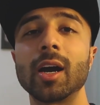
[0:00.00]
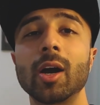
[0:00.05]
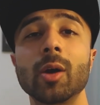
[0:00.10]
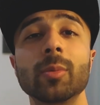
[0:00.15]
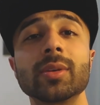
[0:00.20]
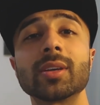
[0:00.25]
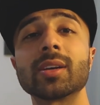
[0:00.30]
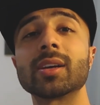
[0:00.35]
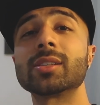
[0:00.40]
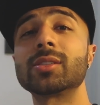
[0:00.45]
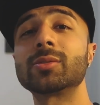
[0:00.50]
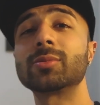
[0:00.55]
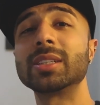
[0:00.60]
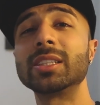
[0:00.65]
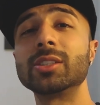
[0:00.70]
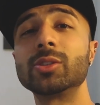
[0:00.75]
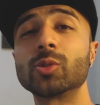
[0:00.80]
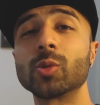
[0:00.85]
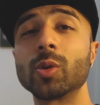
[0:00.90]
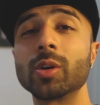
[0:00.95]
I hope you guys
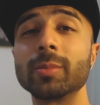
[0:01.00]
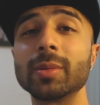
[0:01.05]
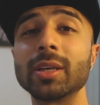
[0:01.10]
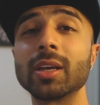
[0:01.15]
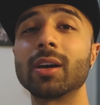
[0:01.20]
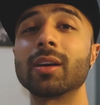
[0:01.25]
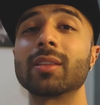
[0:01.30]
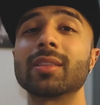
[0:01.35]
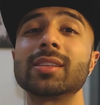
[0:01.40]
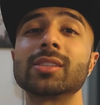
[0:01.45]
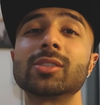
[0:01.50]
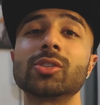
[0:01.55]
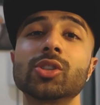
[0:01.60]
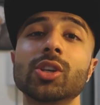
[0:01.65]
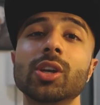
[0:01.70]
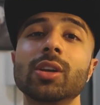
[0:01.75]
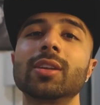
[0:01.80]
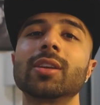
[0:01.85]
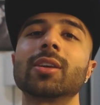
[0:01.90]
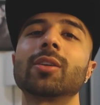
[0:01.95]
really join me on this
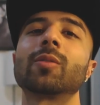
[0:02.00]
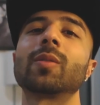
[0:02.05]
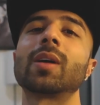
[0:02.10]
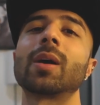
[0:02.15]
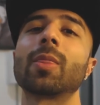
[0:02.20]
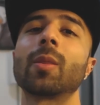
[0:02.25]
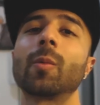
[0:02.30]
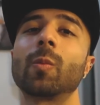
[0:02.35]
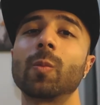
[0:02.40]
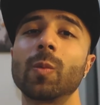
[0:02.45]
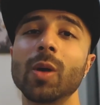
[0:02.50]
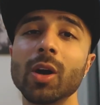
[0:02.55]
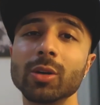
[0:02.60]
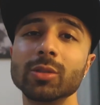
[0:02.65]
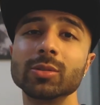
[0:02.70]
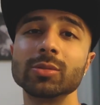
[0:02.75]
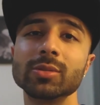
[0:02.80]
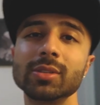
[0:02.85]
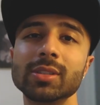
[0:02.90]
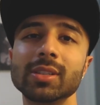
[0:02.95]
journey around the
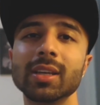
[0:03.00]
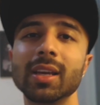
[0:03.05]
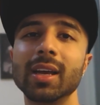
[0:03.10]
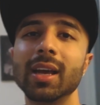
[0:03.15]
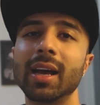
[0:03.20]
world,